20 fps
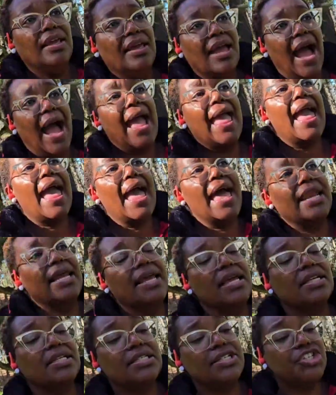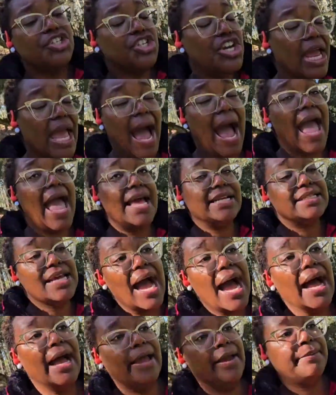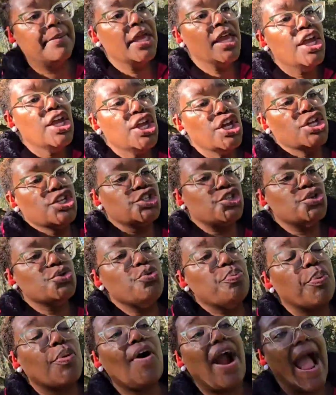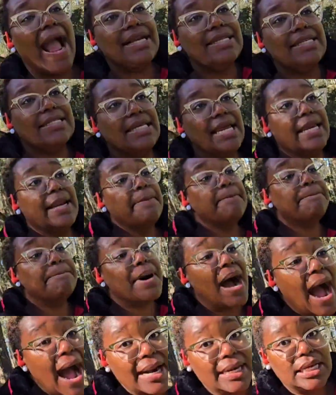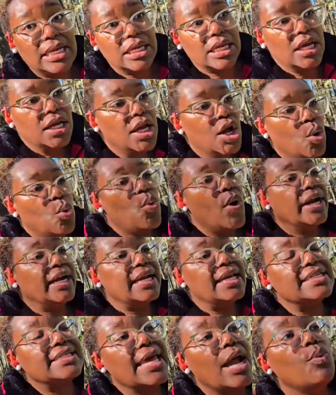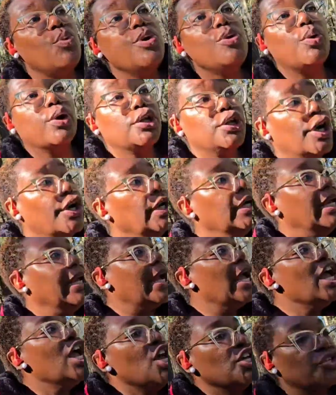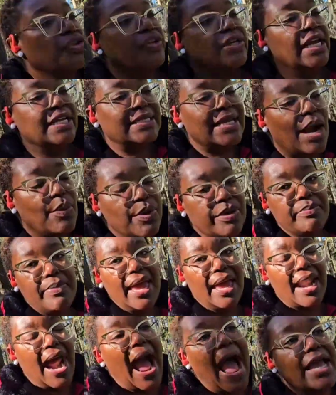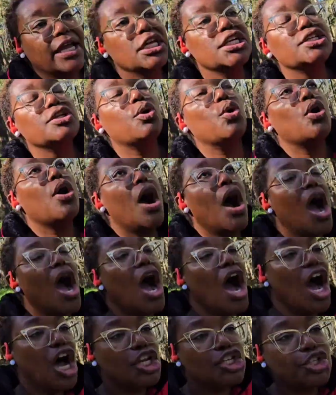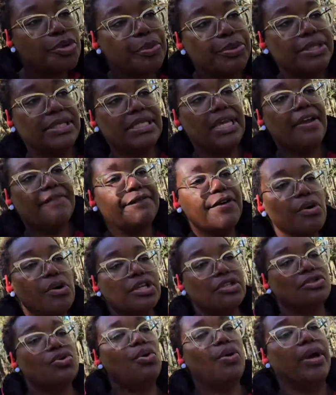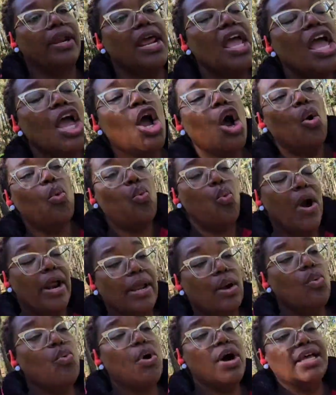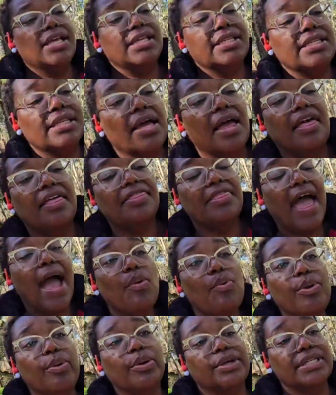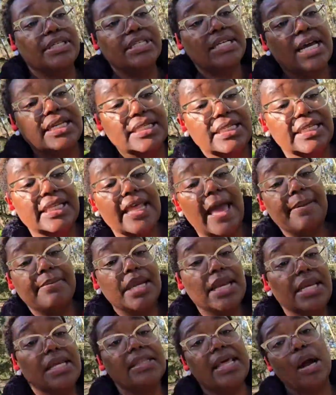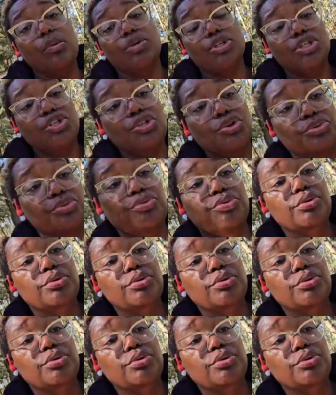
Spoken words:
I had time to practice and embody what it is that we were learning. So the next time we met, I could 100% focus on what it was that we were discussing in that meeting that was new.